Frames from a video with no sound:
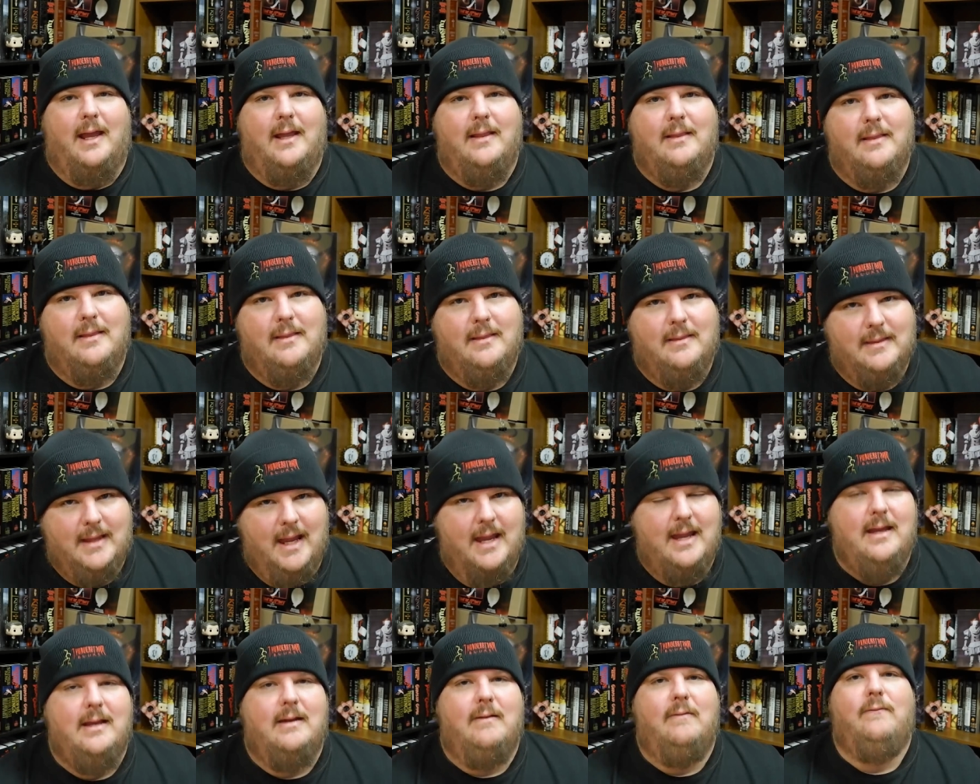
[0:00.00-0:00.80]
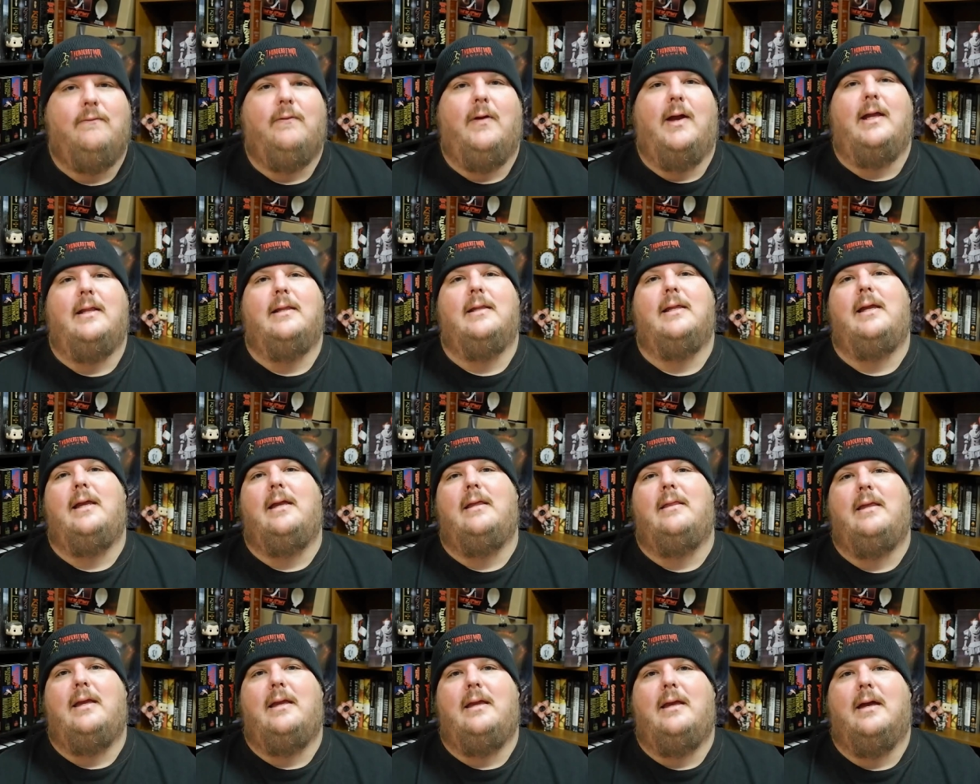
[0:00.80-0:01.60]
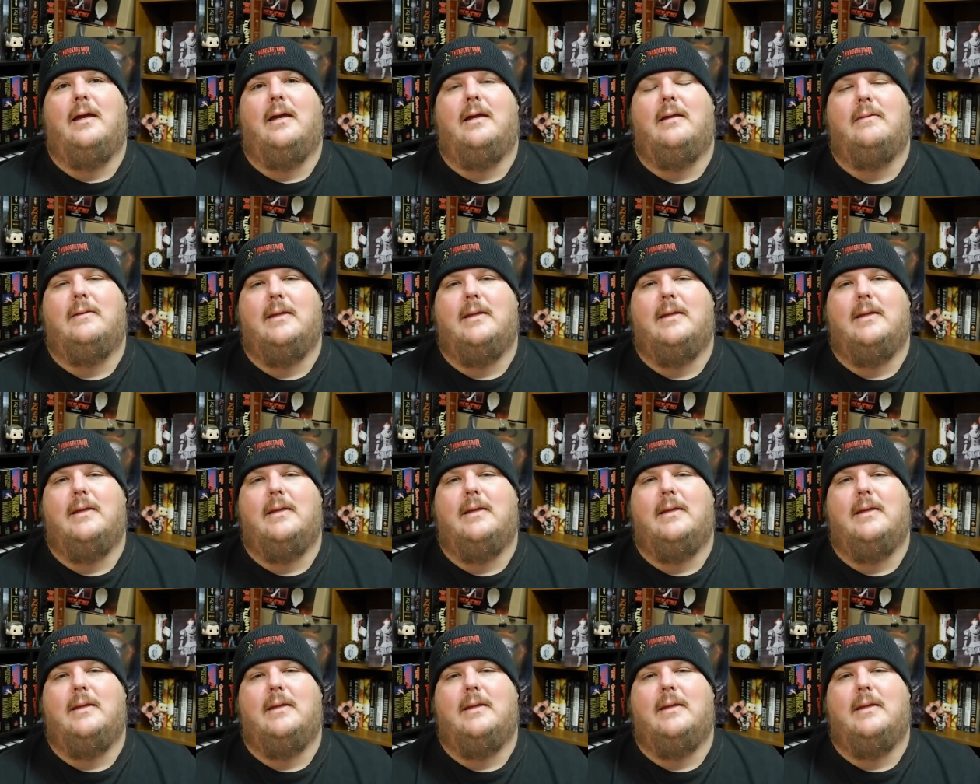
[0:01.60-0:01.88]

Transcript: and then finally the uh,